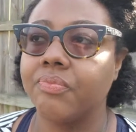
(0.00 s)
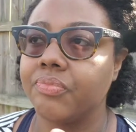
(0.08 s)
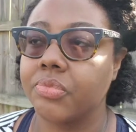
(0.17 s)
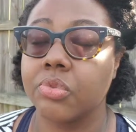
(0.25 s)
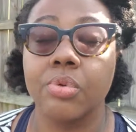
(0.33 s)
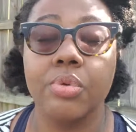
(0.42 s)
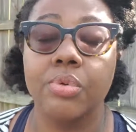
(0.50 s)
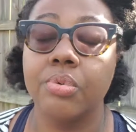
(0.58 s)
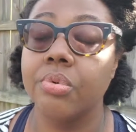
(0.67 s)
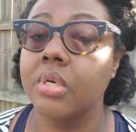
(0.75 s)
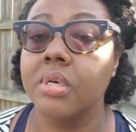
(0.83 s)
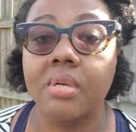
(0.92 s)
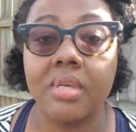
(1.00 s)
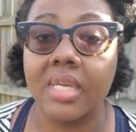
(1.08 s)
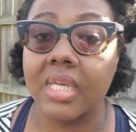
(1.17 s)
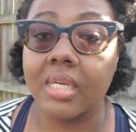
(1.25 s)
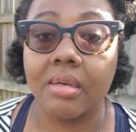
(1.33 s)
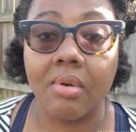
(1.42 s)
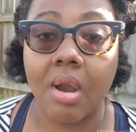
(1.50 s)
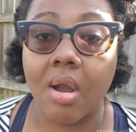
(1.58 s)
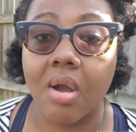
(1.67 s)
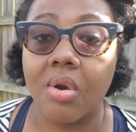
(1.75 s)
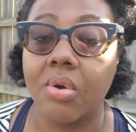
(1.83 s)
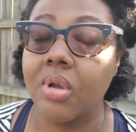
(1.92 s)
through getting
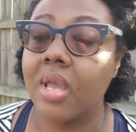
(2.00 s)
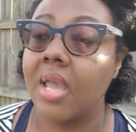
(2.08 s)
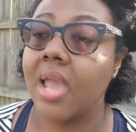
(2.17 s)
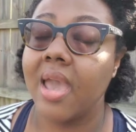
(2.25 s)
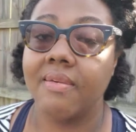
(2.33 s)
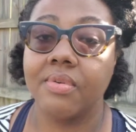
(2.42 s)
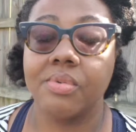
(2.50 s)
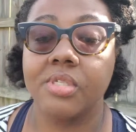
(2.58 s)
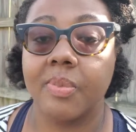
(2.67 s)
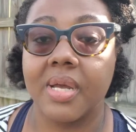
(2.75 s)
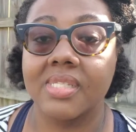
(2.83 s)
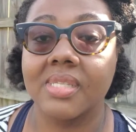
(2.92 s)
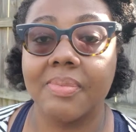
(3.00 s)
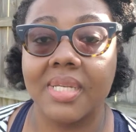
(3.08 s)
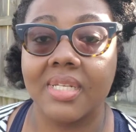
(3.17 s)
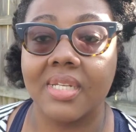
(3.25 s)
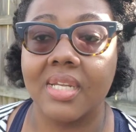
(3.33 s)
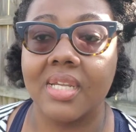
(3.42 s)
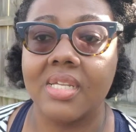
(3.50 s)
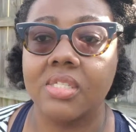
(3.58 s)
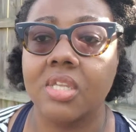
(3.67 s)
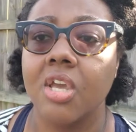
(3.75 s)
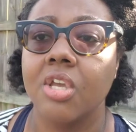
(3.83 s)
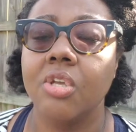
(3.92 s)
grown, having responsibilities,
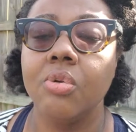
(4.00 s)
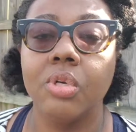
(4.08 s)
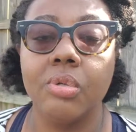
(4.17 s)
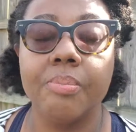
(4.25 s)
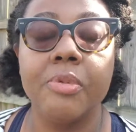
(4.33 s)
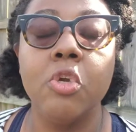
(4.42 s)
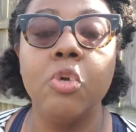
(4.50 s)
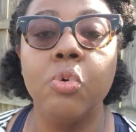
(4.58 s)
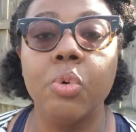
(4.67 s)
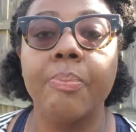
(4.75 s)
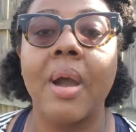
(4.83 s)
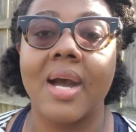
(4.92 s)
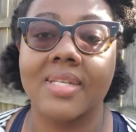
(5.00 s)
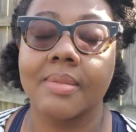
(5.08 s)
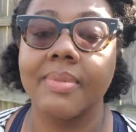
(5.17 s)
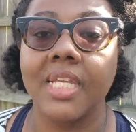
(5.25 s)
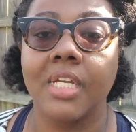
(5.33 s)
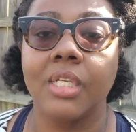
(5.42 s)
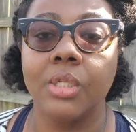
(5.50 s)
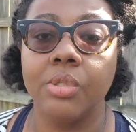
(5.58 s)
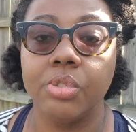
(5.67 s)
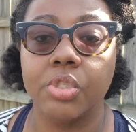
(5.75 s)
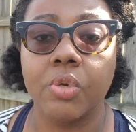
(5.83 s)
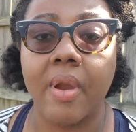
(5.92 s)
you possibly could lose
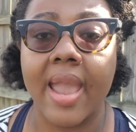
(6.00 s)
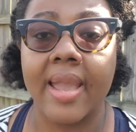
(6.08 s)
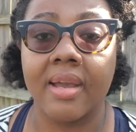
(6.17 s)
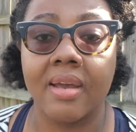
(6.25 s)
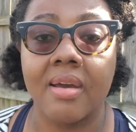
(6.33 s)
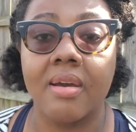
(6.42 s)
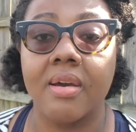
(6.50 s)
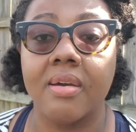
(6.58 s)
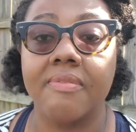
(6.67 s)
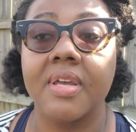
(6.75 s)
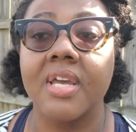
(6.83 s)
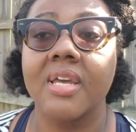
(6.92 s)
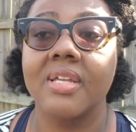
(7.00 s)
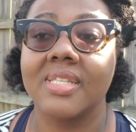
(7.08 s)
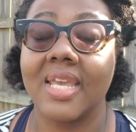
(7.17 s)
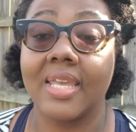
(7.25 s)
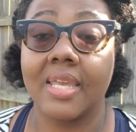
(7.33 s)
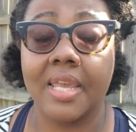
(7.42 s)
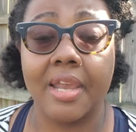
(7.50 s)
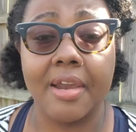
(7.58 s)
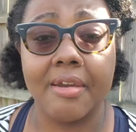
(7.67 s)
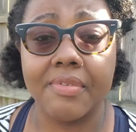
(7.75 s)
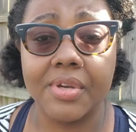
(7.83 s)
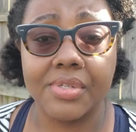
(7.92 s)
track of taking care of
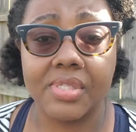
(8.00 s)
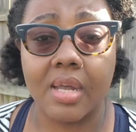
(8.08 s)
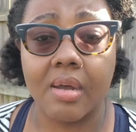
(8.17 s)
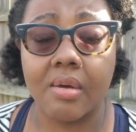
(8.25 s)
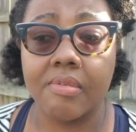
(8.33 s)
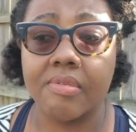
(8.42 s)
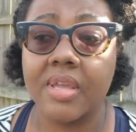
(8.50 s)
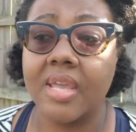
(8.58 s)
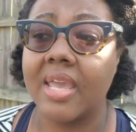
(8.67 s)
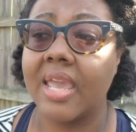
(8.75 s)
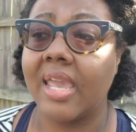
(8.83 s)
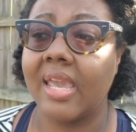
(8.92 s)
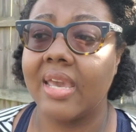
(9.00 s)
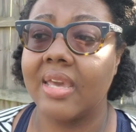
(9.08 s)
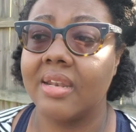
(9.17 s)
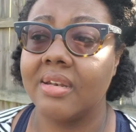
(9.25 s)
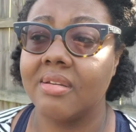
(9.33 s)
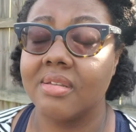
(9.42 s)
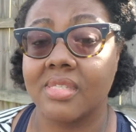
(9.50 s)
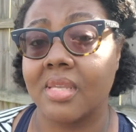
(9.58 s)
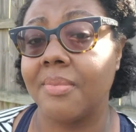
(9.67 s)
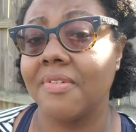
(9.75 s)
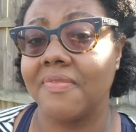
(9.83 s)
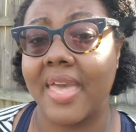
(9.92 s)
yourself, and some
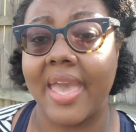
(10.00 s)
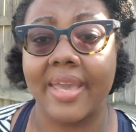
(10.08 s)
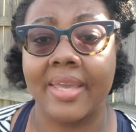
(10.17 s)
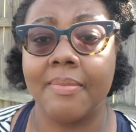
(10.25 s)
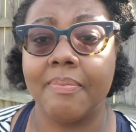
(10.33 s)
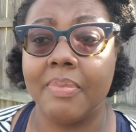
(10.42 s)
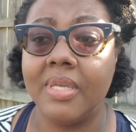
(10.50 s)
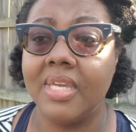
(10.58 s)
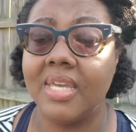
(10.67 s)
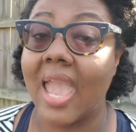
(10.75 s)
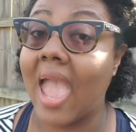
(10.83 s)
of that could be